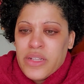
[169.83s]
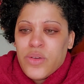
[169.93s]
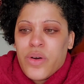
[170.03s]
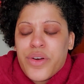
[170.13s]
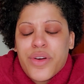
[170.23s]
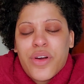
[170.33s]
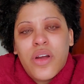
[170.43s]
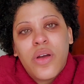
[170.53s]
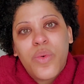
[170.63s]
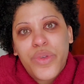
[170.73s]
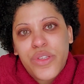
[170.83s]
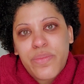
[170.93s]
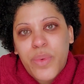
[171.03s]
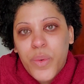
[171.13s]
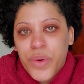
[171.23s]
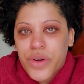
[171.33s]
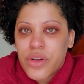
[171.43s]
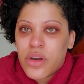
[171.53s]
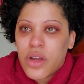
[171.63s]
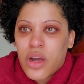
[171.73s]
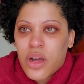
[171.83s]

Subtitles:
daughter was born,